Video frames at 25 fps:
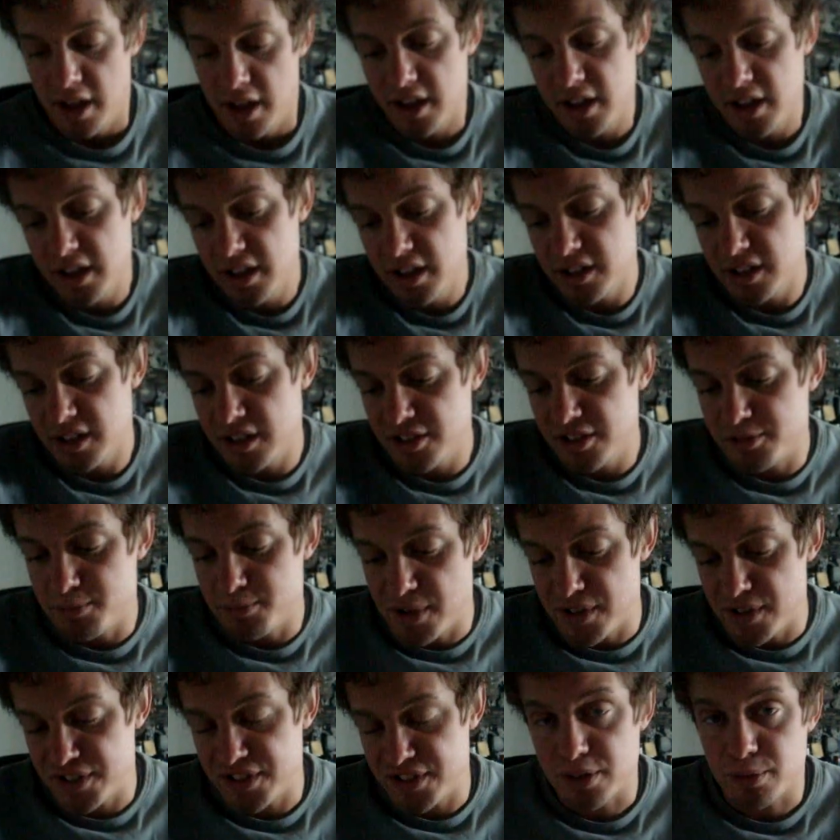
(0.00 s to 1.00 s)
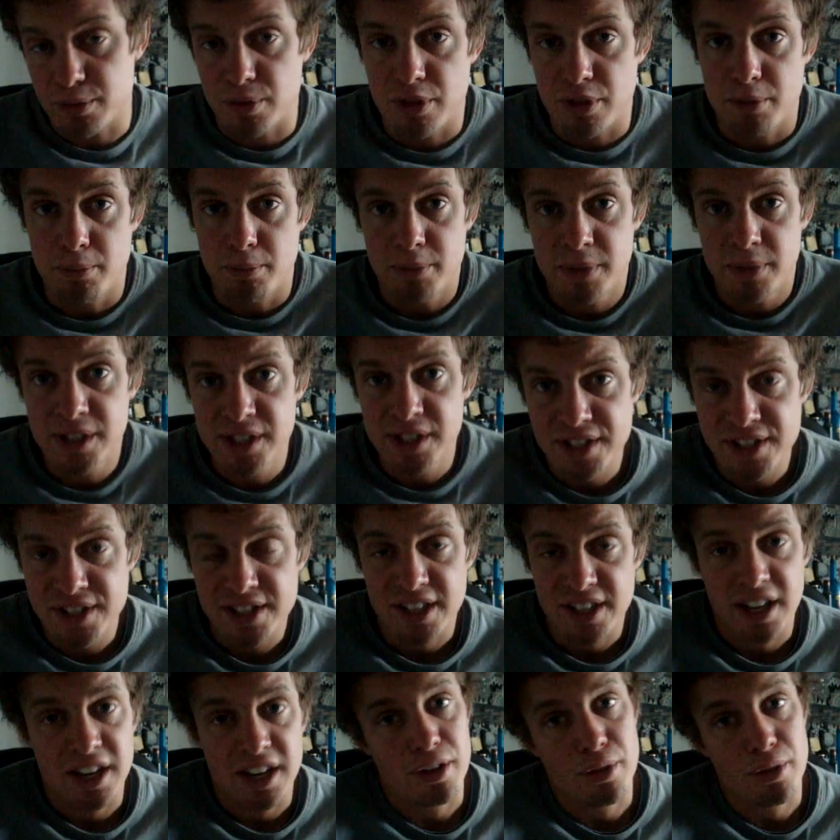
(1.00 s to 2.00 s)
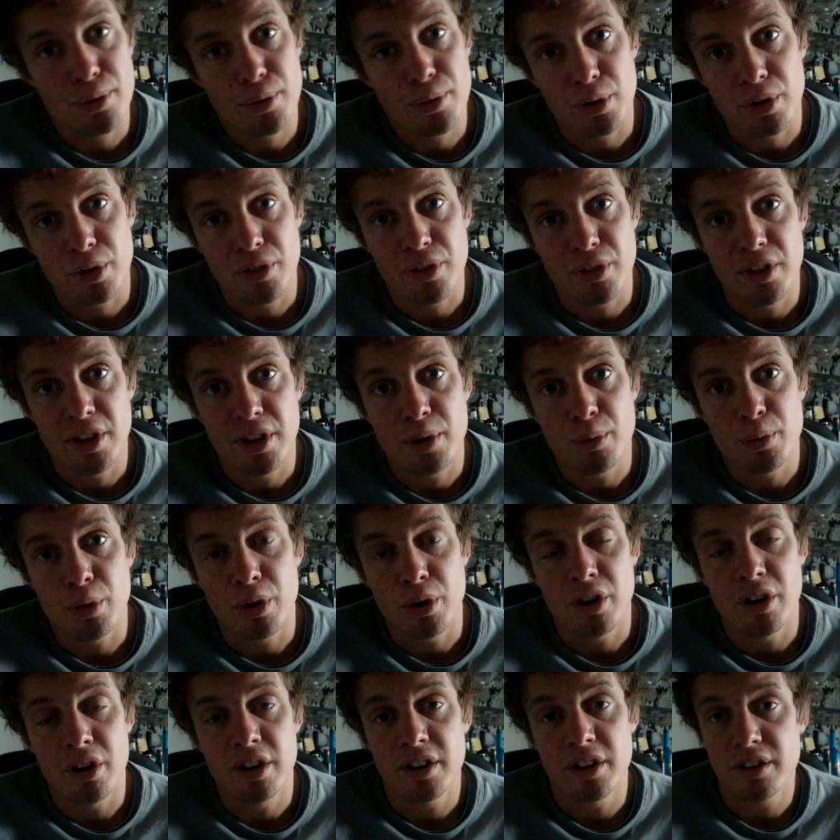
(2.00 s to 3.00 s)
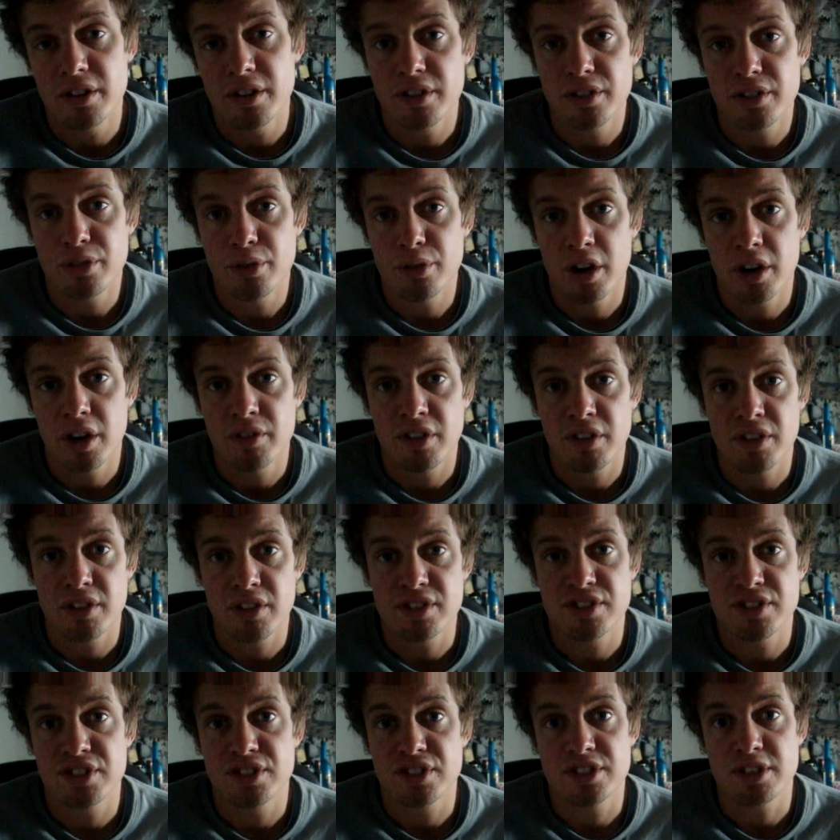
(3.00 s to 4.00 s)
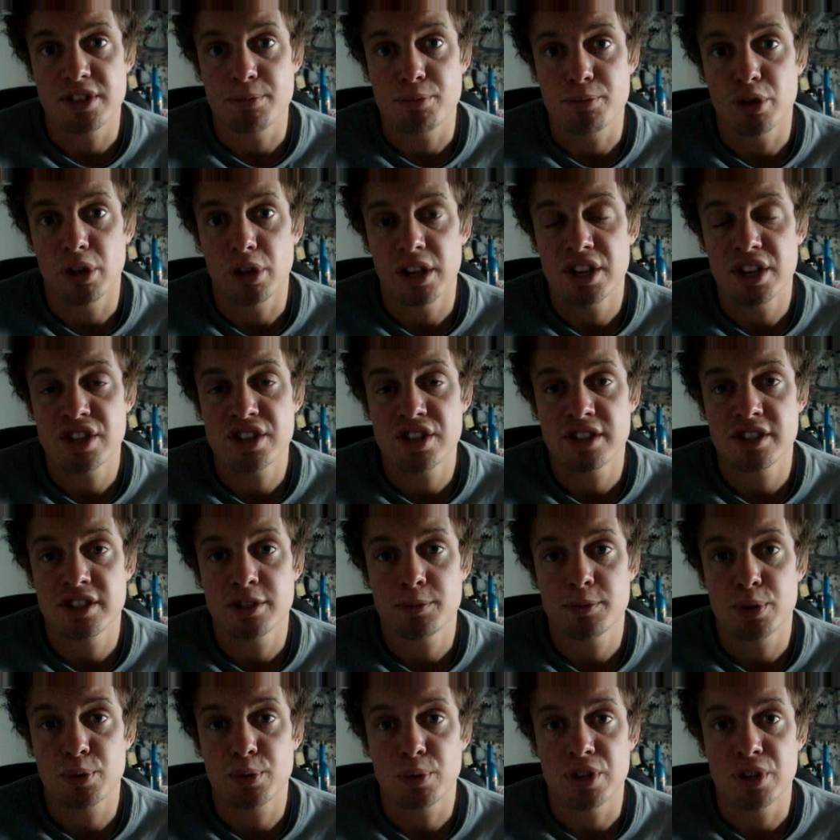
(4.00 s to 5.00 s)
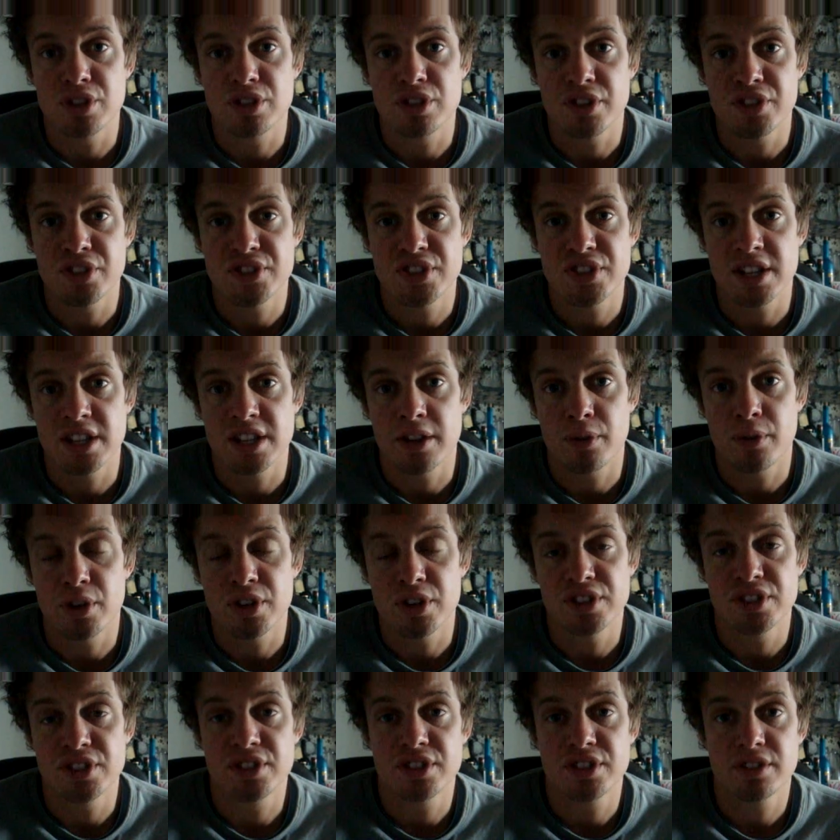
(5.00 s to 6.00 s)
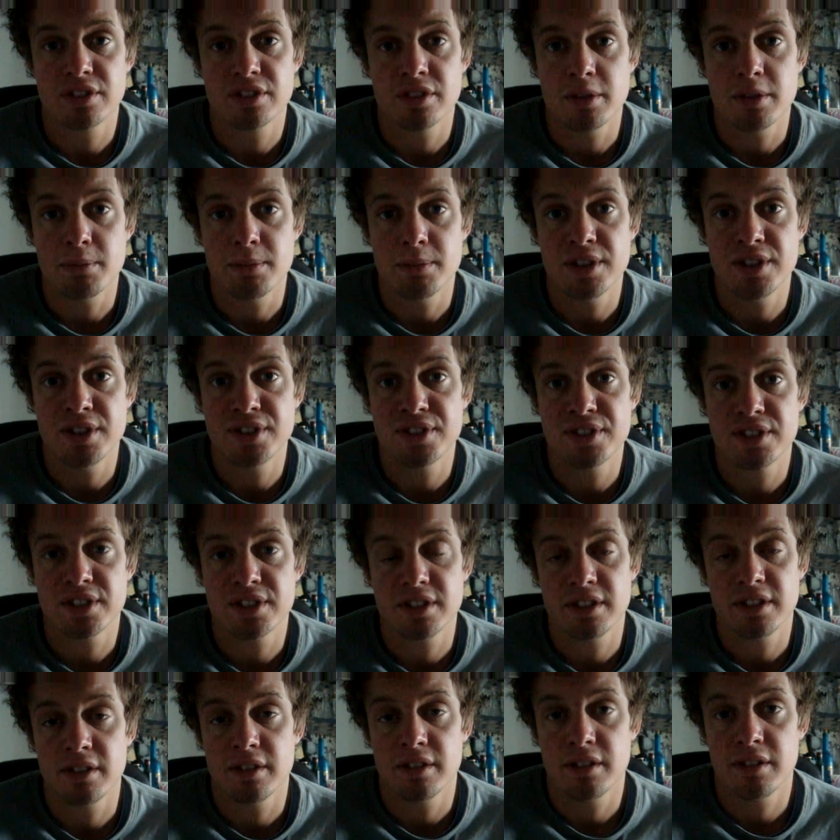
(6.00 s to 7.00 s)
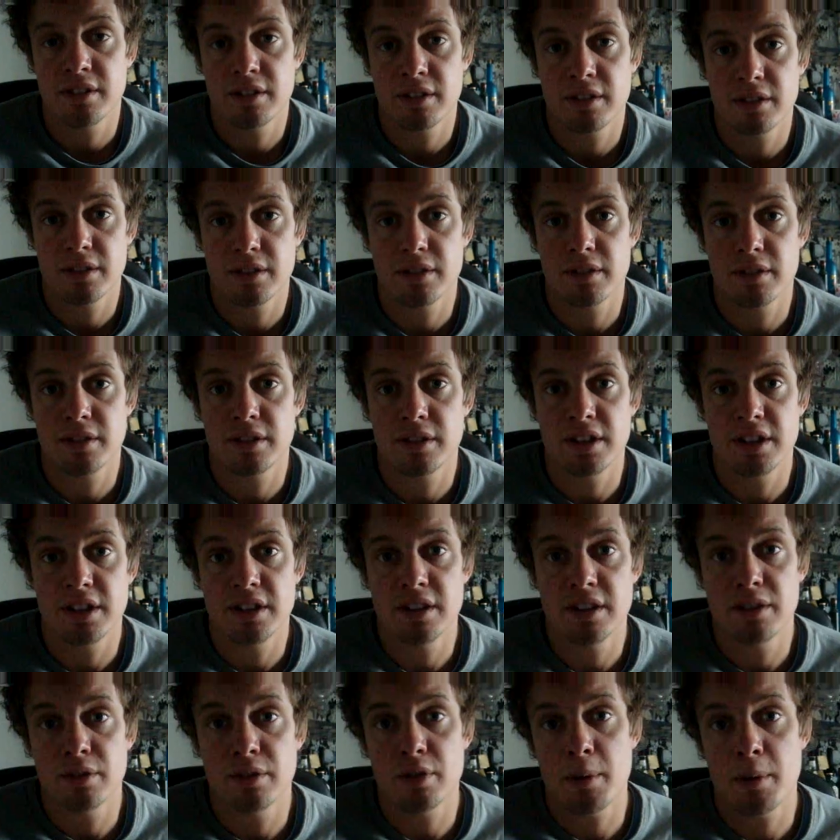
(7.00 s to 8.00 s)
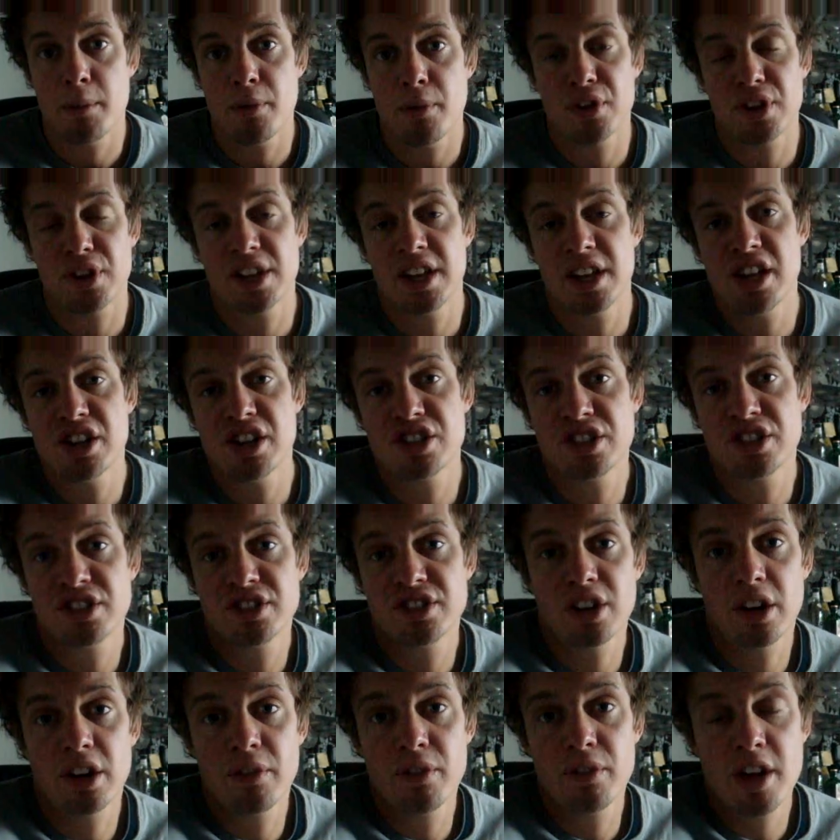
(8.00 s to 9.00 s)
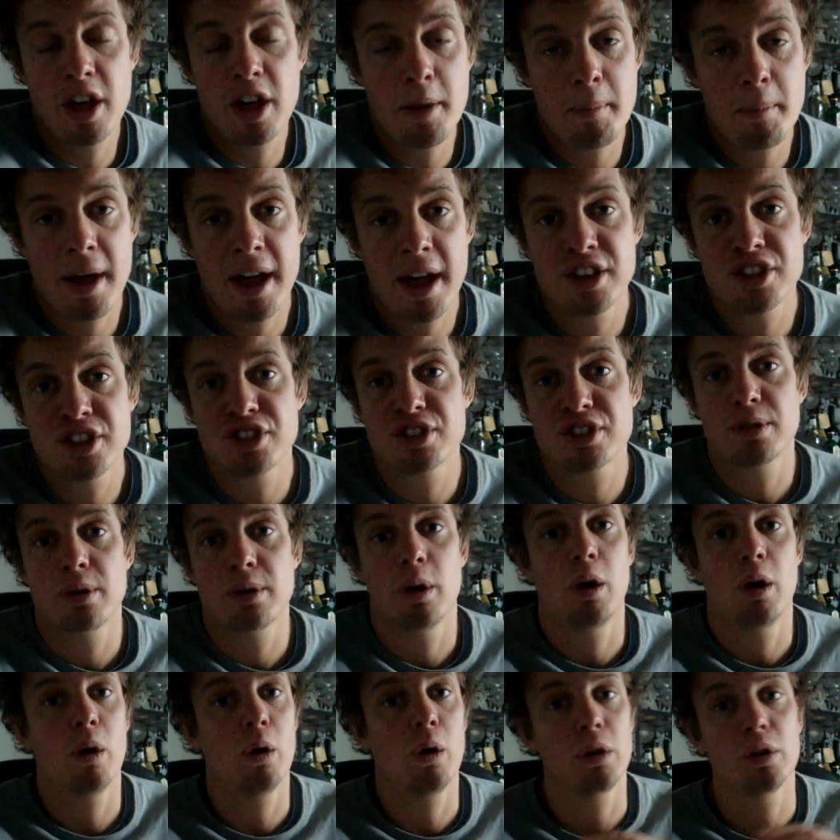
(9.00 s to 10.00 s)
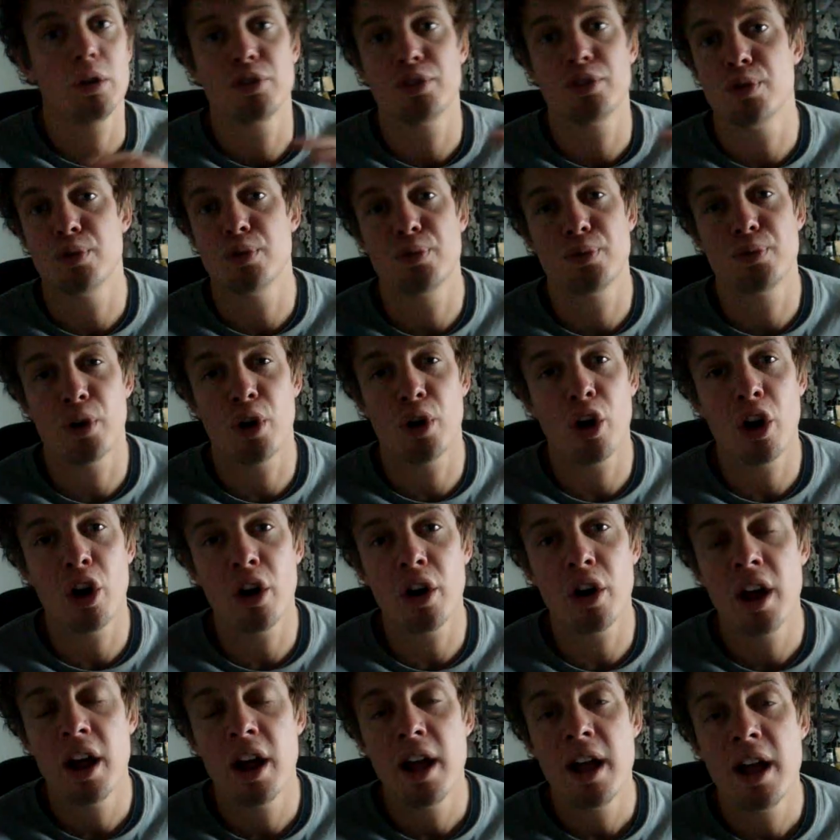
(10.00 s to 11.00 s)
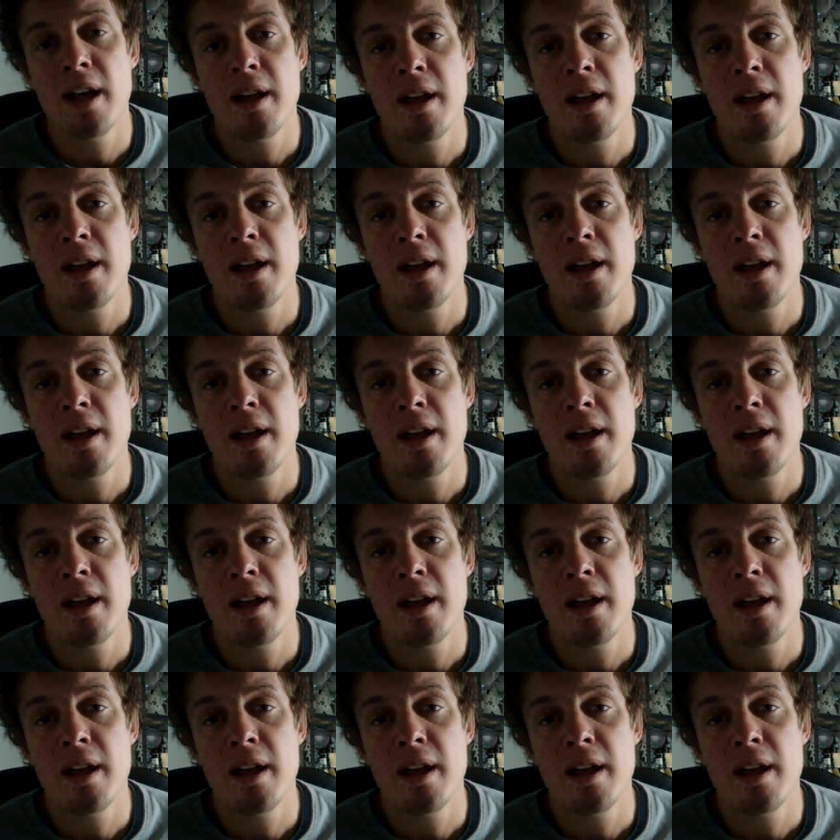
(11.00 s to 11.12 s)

And he's messing with The Miz, and I thought they were driving these stipulations between John Cena versus The Miz, the ramifications of that match, all too far.